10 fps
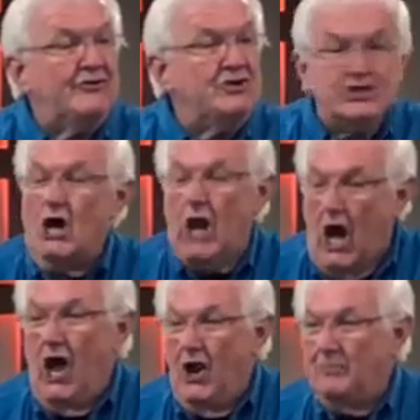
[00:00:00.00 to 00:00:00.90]
shall
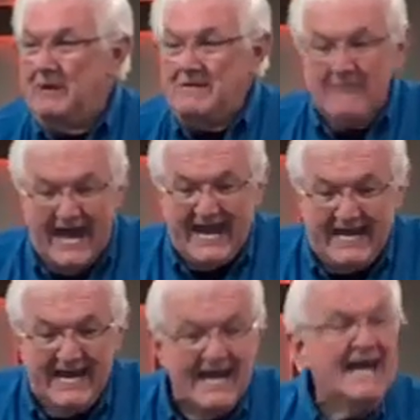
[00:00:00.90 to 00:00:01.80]
all be
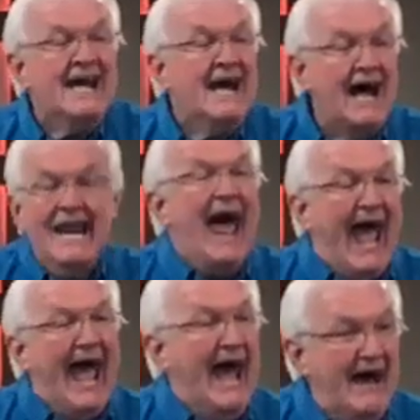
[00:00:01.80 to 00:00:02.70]
made
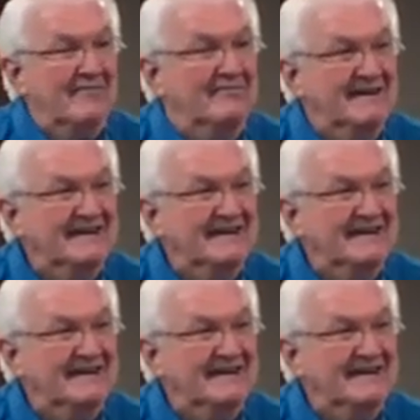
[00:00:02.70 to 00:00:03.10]
alive."